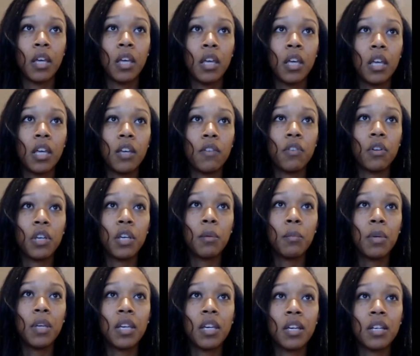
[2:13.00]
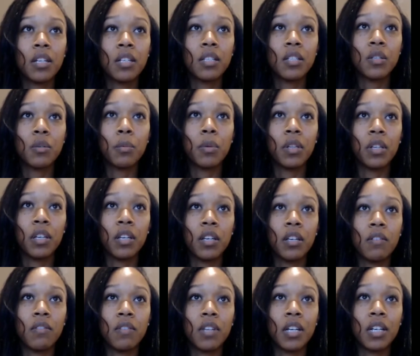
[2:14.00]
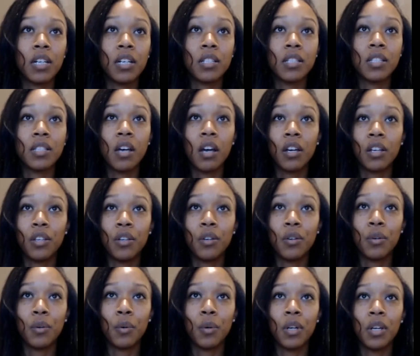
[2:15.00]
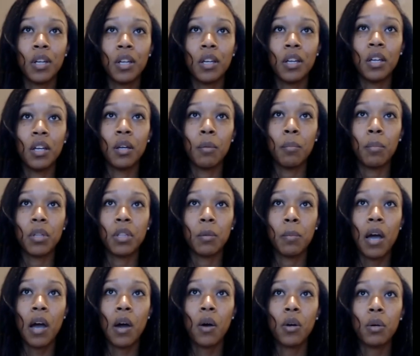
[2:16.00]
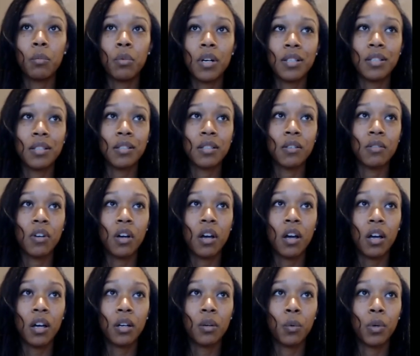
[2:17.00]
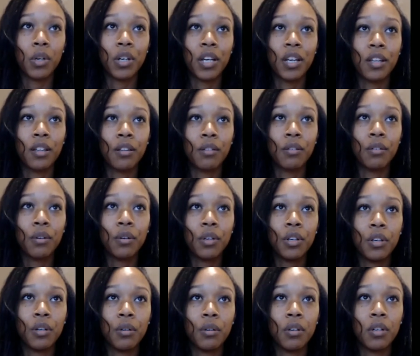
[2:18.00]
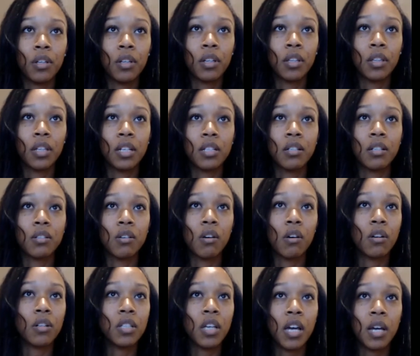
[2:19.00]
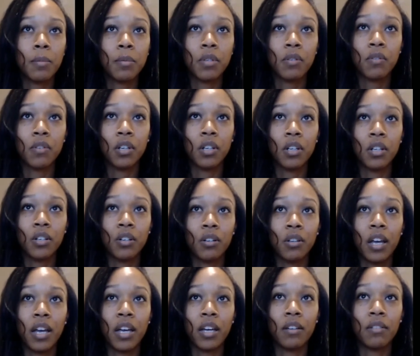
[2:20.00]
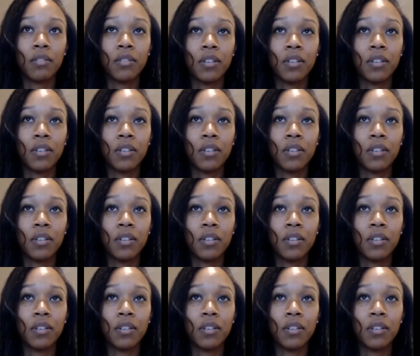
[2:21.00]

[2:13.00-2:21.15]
If you can begin to believe that it is not you, but the power and presence of God working through you that does all types of good in your life,